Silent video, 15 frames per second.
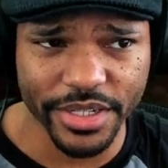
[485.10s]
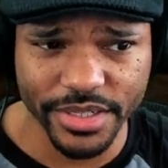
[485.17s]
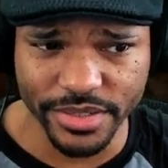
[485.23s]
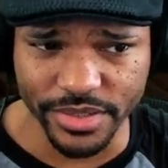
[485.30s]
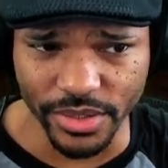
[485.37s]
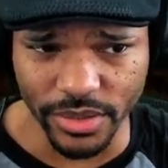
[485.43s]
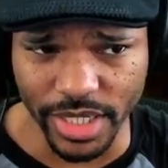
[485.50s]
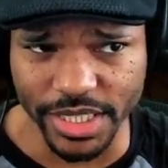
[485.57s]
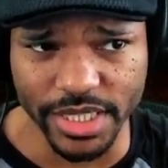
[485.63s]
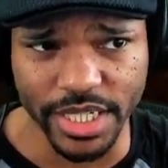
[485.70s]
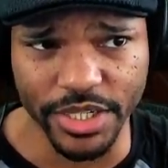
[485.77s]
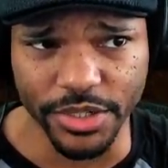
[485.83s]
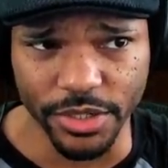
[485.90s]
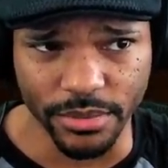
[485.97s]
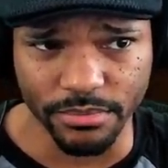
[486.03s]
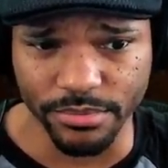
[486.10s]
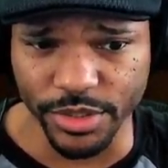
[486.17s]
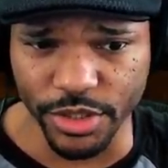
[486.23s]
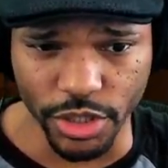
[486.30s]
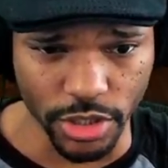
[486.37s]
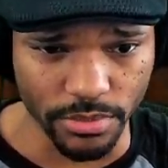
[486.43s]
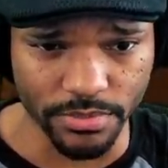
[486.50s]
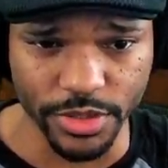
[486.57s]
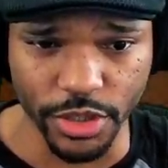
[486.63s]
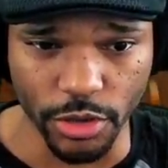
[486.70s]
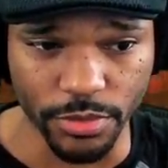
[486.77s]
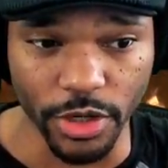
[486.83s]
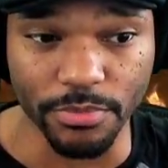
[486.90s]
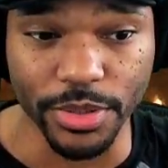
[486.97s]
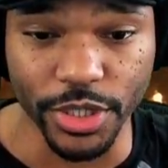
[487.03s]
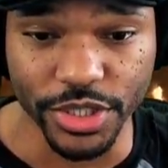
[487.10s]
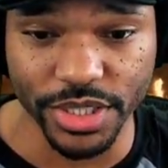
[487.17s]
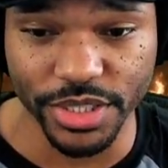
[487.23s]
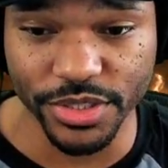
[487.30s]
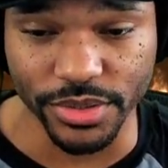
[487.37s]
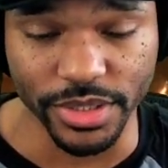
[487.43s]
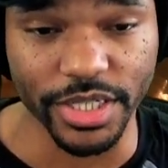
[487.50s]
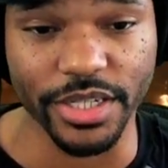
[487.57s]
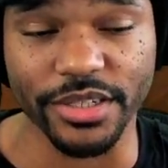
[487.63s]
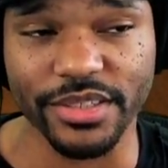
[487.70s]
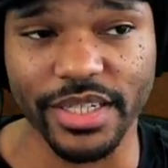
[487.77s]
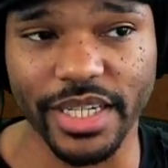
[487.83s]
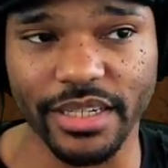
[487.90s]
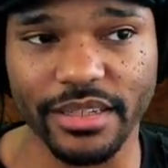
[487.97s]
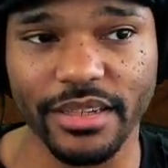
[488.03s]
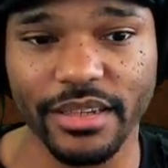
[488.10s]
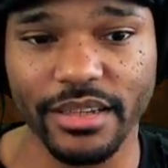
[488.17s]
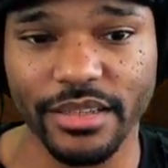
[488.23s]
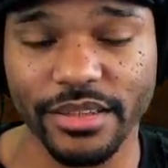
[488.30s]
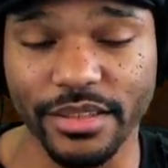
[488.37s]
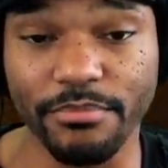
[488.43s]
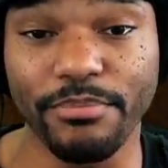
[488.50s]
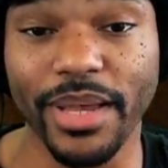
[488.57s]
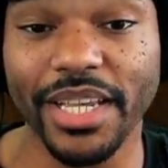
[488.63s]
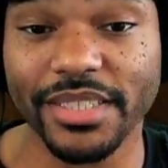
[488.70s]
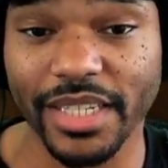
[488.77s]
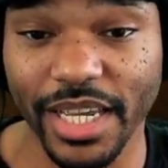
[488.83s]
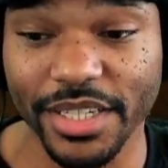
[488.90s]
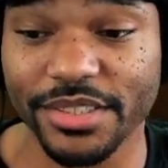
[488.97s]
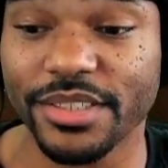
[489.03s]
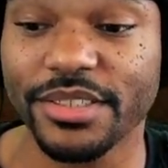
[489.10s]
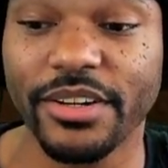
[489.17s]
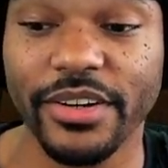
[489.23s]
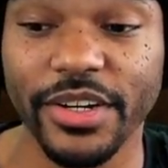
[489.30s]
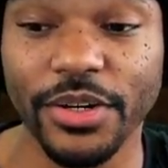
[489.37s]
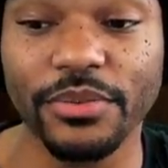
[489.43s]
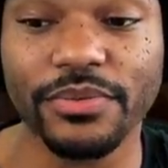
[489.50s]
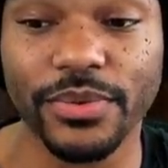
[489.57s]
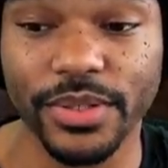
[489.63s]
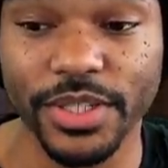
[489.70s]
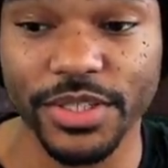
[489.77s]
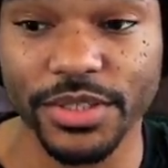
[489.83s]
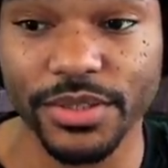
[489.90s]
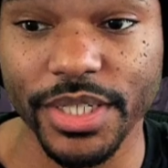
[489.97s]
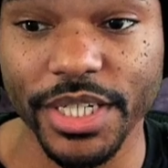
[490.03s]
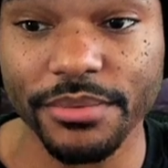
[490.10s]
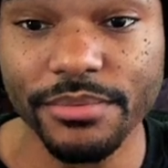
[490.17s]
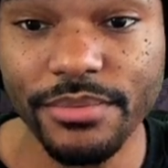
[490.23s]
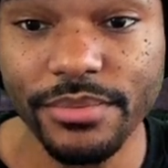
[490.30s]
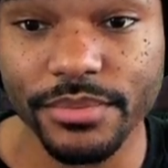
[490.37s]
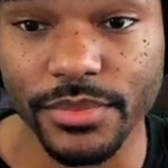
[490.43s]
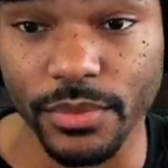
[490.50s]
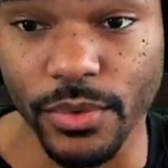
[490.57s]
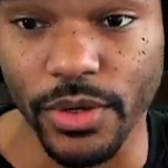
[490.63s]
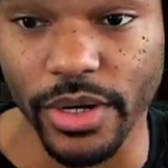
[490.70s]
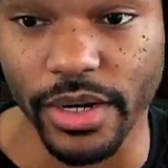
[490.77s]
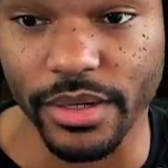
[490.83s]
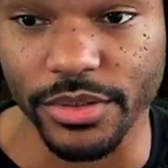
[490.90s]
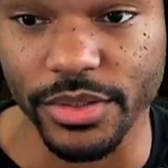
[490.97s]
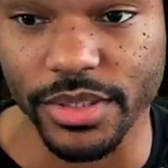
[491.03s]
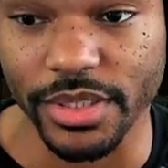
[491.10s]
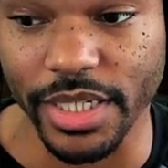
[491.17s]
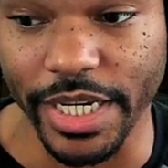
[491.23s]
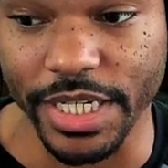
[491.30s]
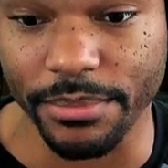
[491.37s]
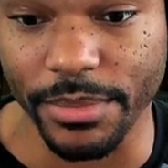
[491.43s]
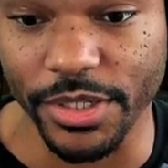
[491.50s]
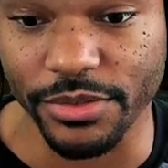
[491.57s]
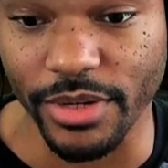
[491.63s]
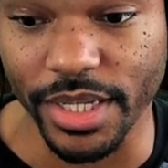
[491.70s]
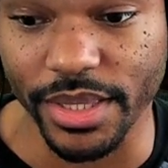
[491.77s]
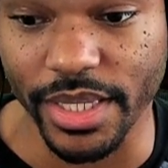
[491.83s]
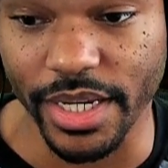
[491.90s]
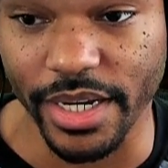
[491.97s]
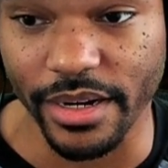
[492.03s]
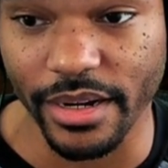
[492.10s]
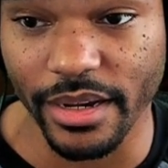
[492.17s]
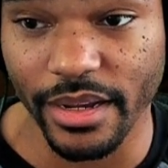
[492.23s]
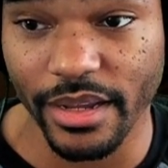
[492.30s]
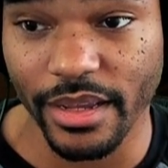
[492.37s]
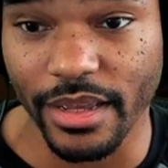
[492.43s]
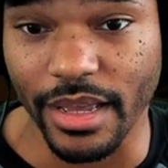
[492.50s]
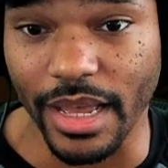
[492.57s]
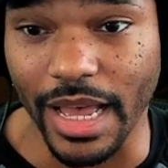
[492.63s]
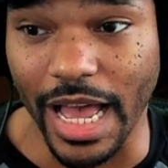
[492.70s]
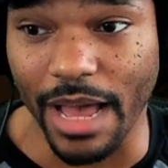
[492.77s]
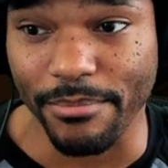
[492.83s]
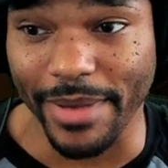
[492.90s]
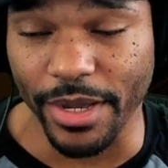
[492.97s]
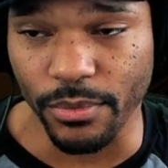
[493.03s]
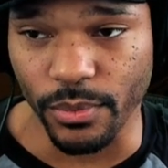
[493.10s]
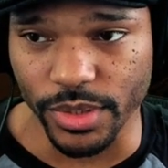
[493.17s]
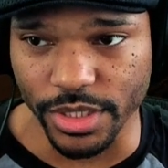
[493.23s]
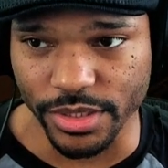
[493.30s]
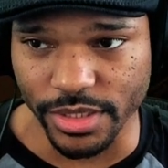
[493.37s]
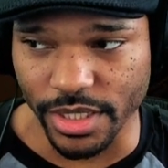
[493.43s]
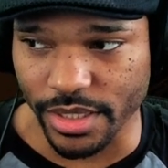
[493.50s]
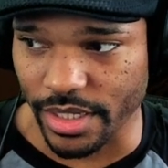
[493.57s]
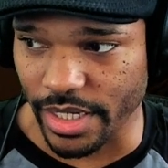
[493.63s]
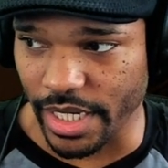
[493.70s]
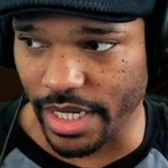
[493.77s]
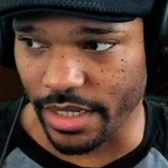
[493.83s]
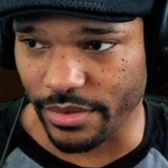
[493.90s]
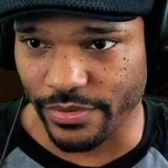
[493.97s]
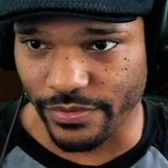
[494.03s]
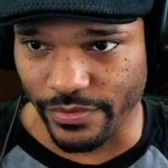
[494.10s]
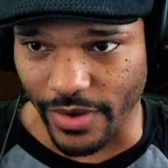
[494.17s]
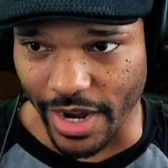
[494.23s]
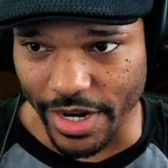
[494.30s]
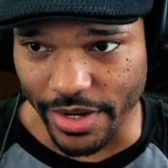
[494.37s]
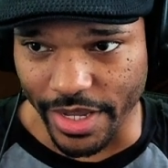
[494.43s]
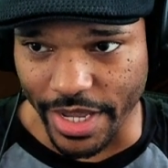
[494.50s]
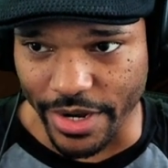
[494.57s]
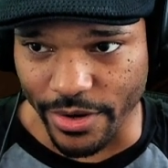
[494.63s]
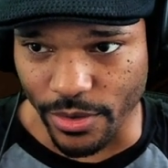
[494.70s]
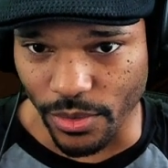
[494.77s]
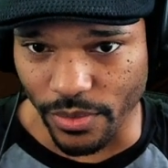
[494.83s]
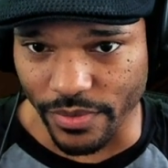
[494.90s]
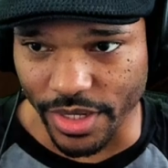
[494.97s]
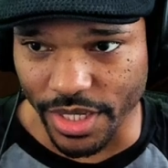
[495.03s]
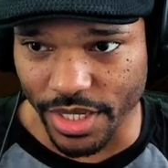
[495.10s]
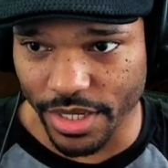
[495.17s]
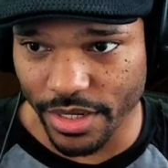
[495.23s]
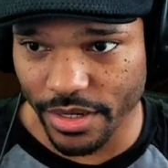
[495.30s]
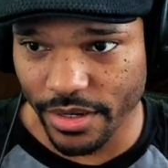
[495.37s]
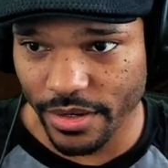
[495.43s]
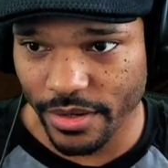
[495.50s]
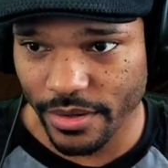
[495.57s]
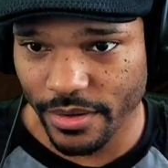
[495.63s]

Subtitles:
So let's say you're pushing. So here's the best case scenario for this unique, where you see enemies right there. I might want to sit there and fire an arrow over here.